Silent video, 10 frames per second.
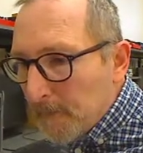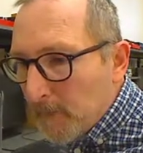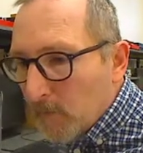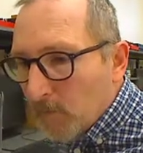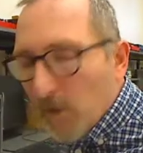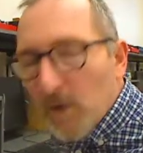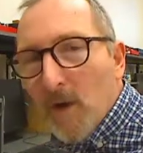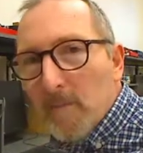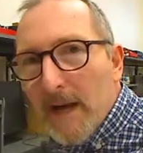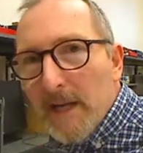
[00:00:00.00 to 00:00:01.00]
Alright, I
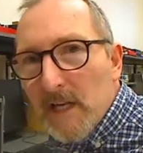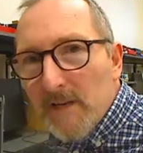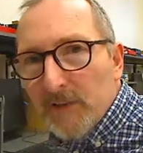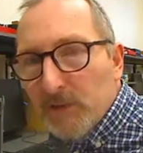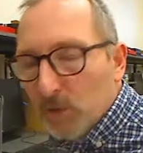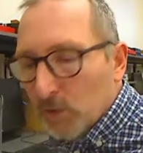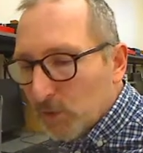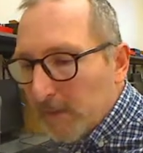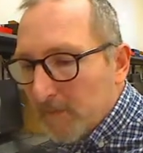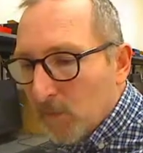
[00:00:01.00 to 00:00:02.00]
may even do a
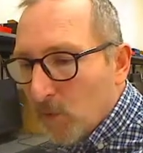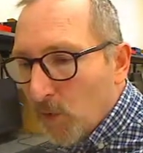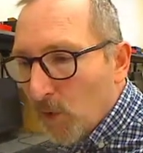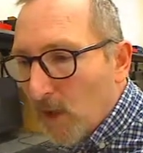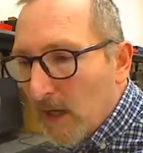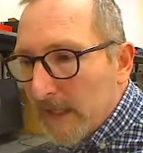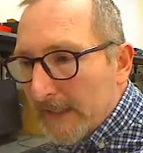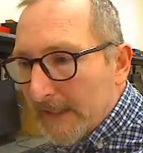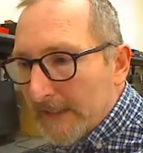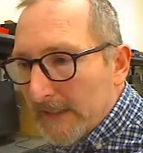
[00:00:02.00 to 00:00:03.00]
little bit more
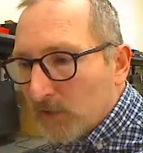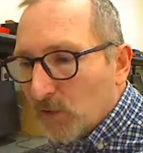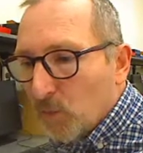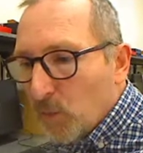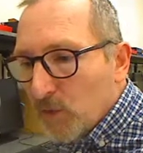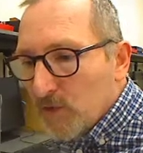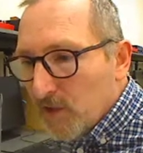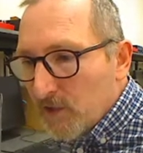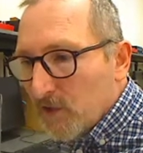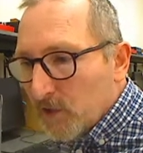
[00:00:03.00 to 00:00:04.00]
towards
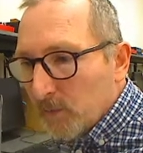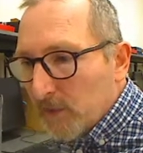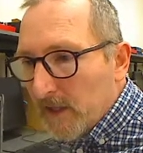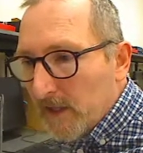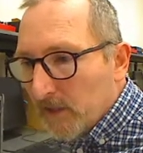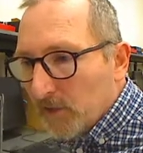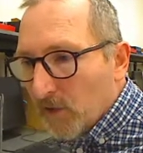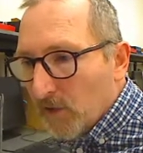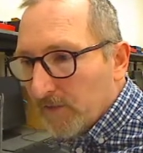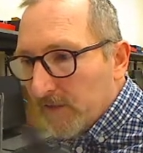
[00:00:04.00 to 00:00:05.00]
this. This will be the end
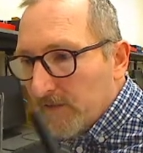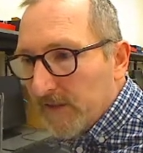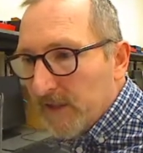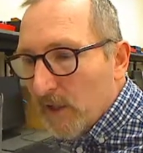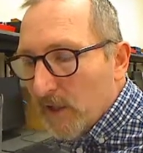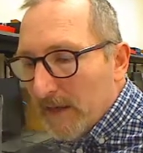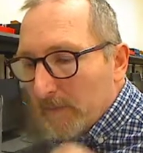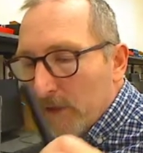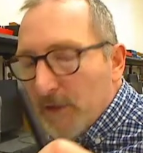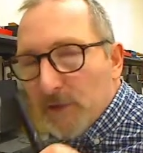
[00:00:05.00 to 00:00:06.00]
of video
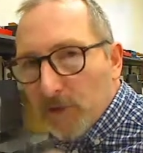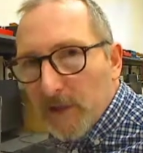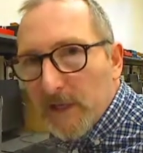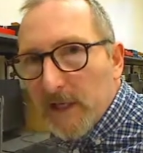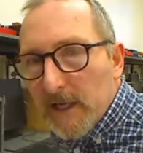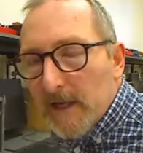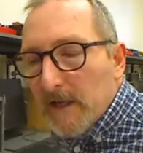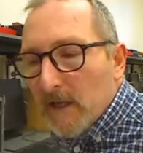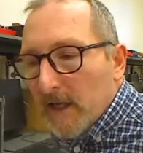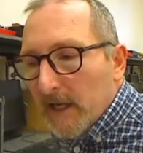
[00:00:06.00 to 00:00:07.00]
number 3,
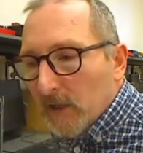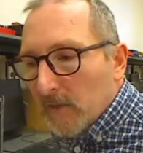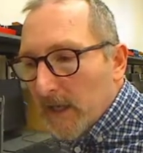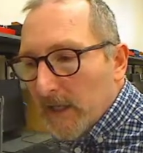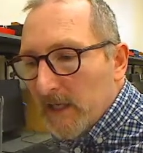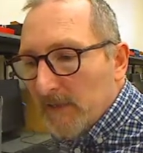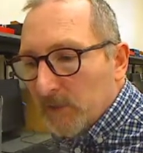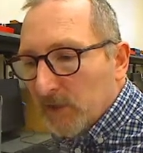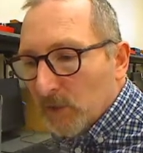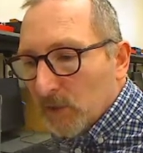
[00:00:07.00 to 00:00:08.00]
and I may
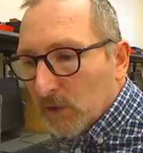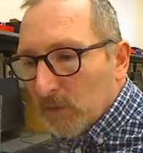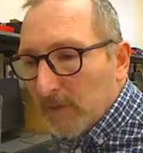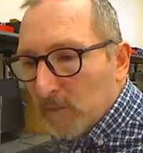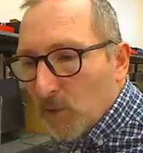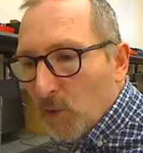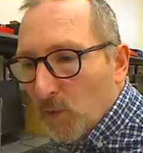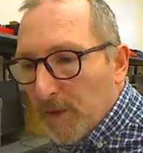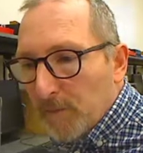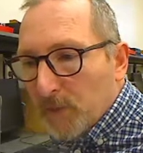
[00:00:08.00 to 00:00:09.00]
even do a little bit more
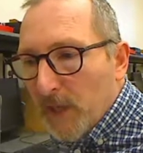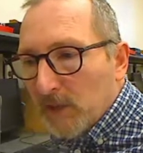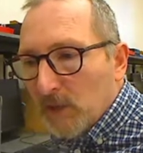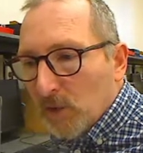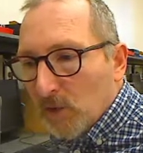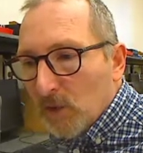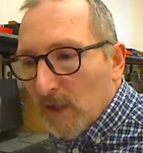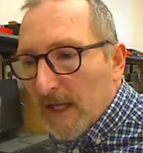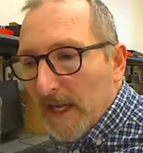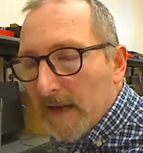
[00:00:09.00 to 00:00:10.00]
with the practical
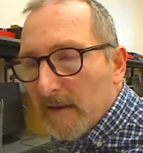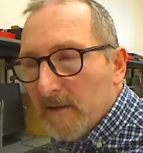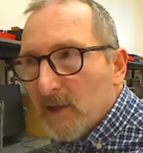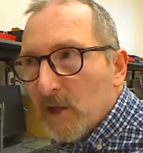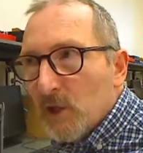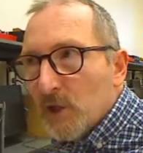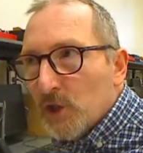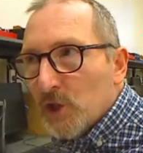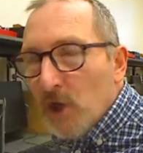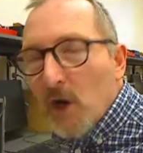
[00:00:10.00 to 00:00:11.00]
and
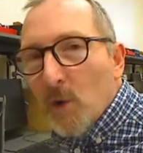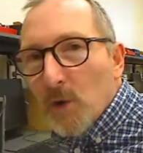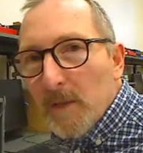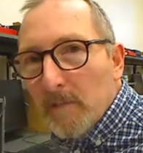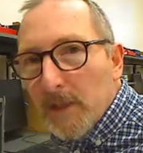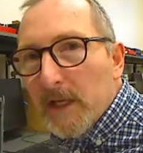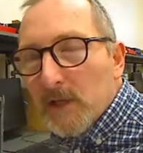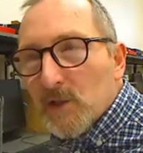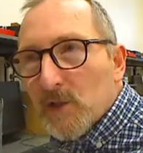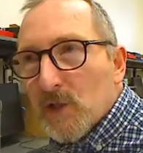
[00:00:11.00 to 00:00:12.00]
show on the
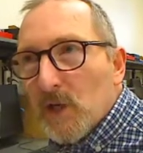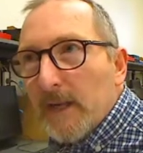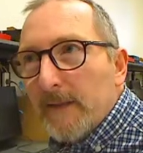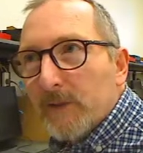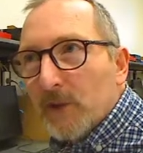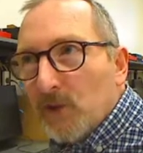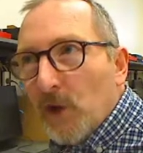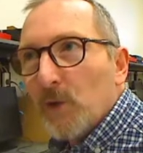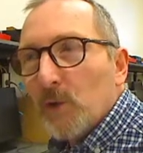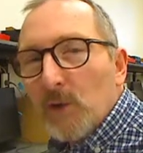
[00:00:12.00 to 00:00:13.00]
bench the
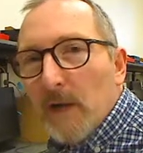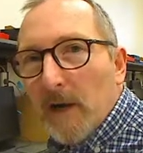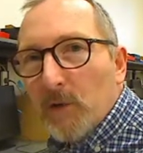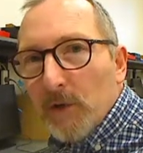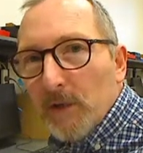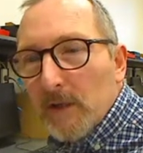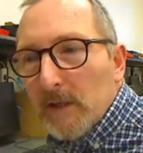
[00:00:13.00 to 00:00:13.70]
total current